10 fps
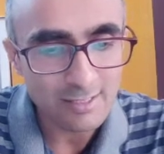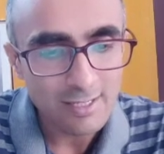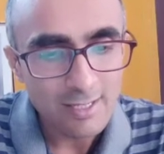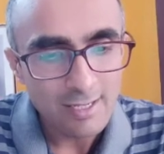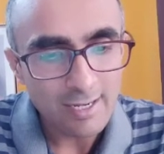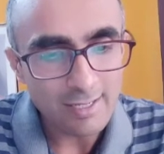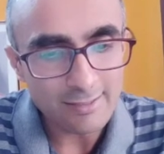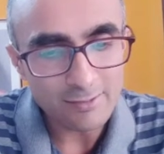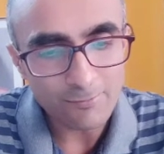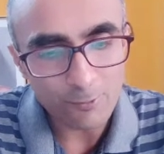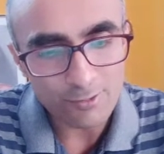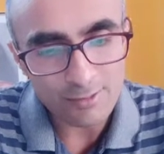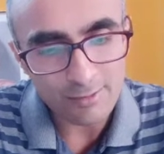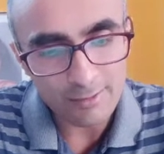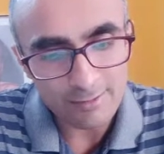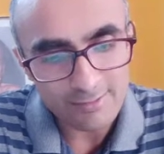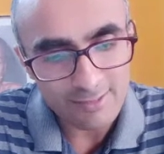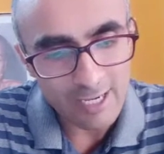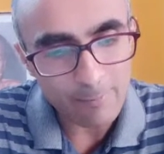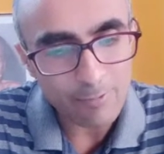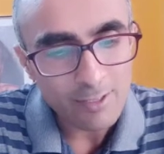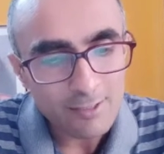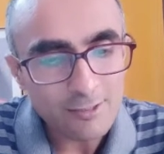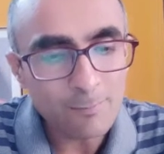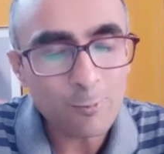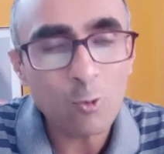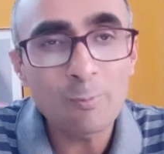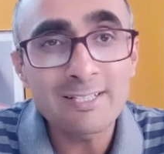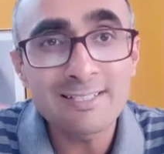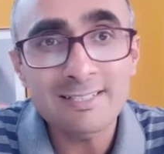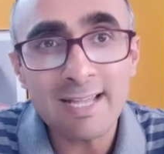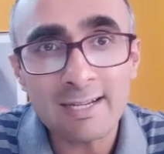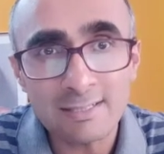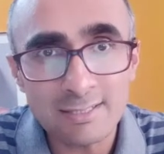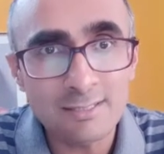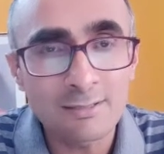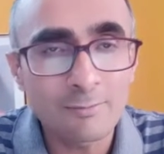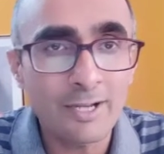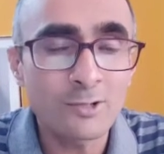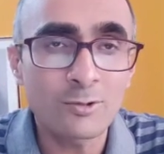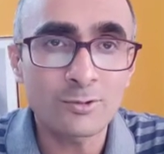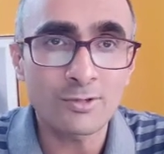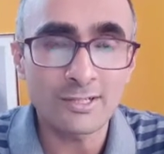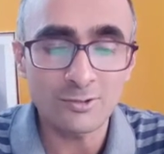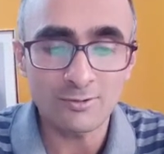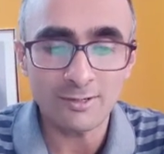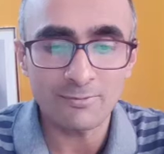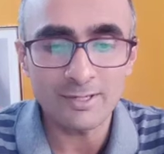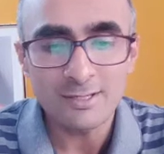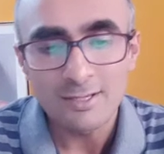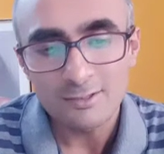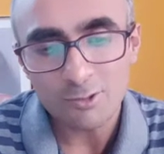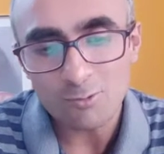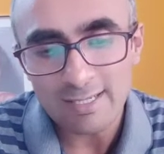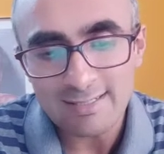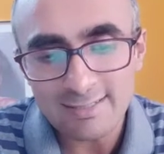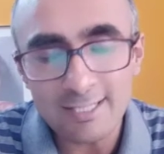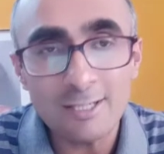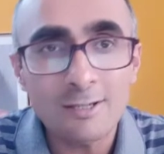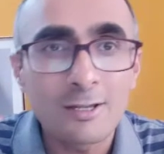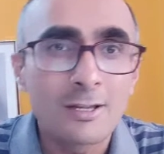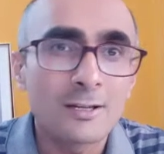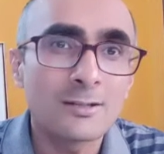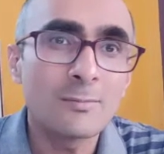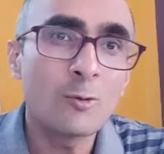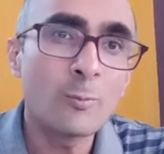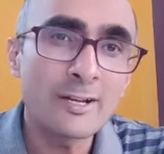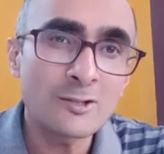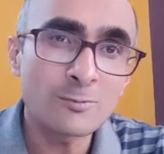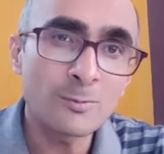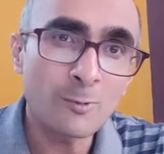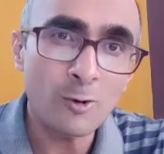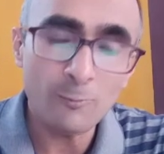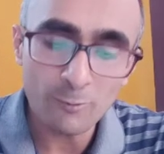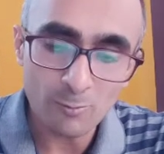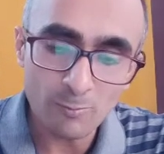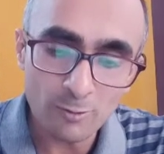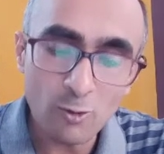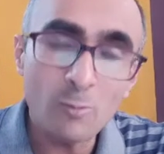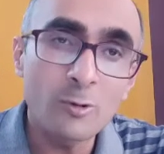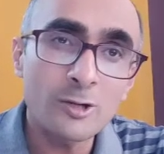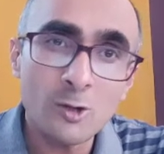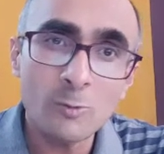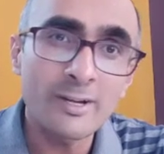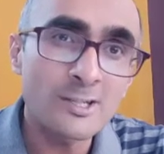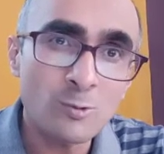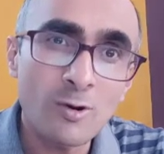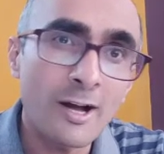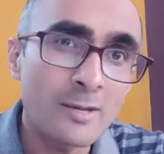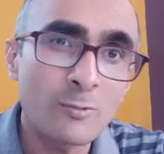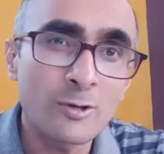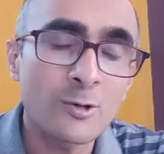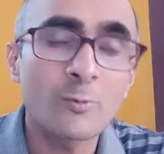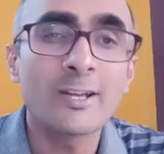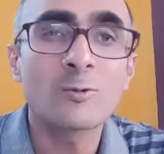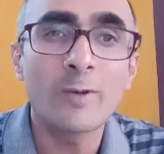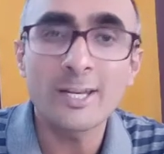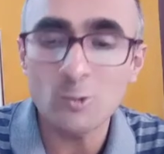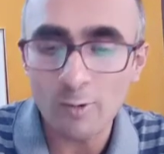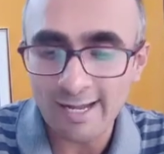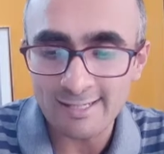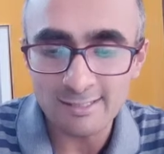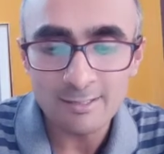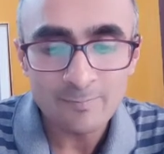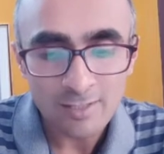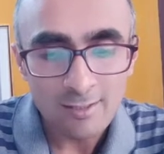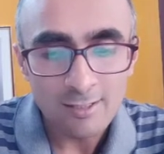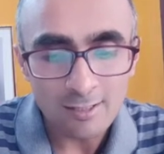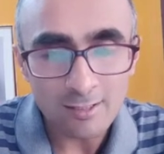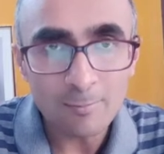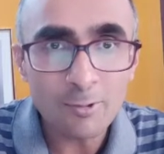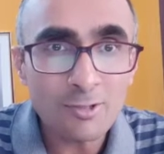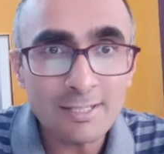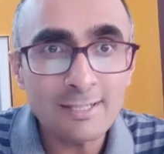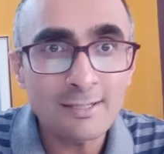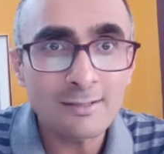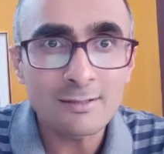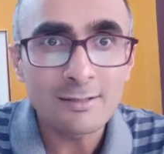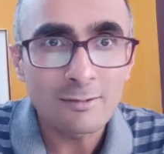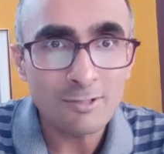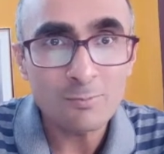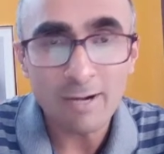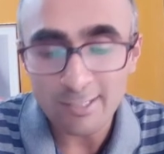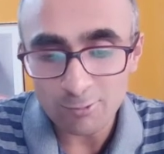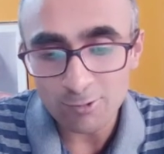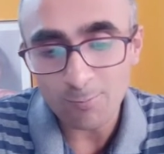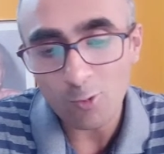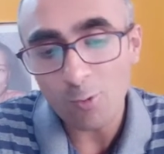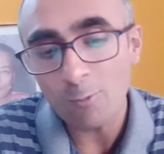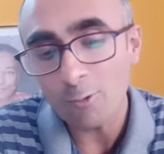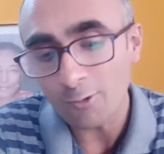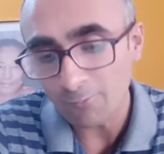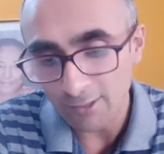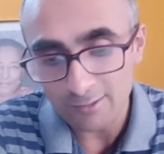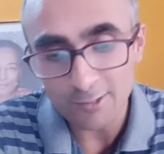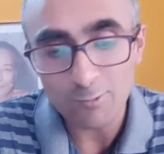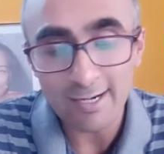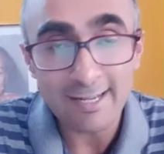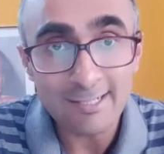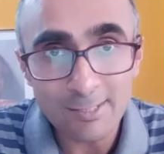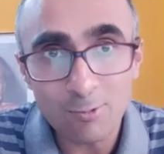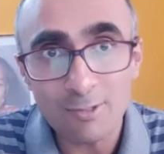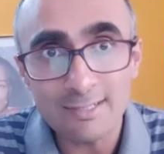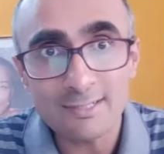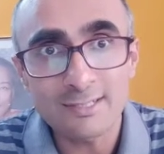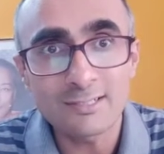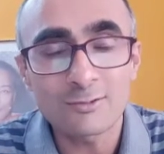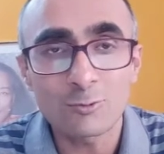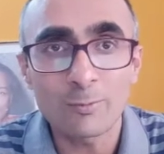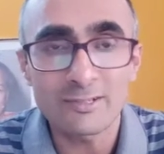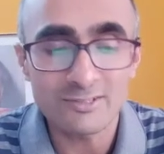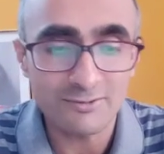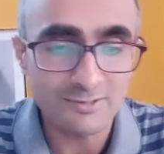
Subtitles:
And in the fourth step, the probe is detected by autoradiography. So you can see the movement of the probe from low molecular weight to high molecular weight when you add protein which bind to the probe, or further you add antibodies in super shift.